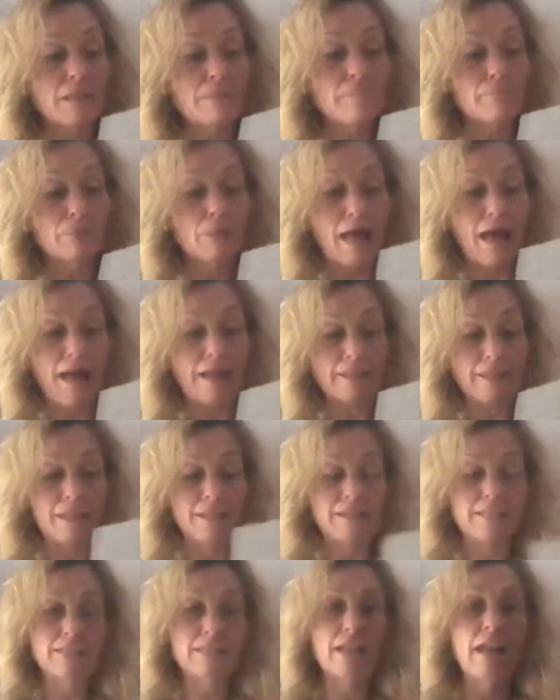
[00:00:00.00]
in black,
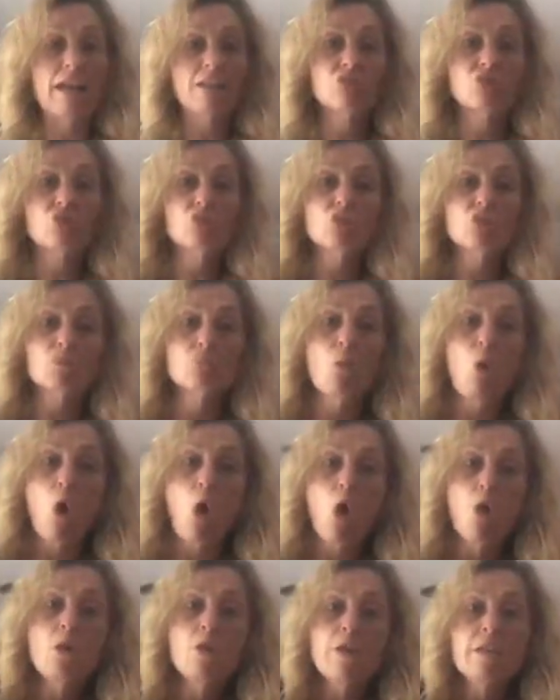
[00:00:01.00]
and it's an extra
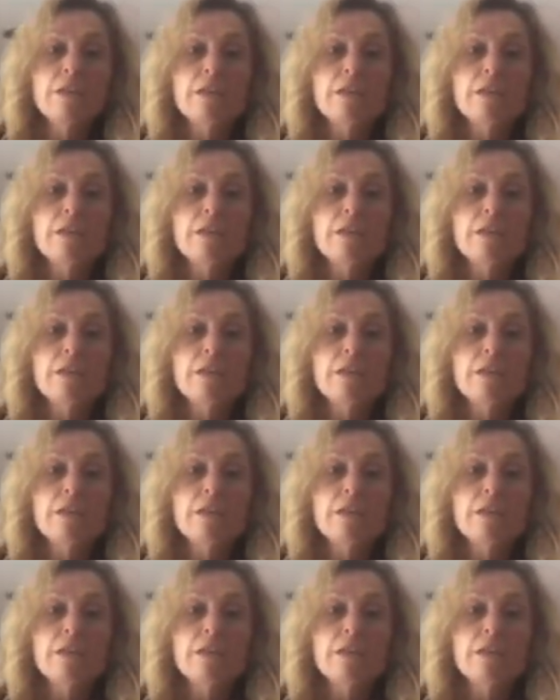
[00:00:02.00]
small.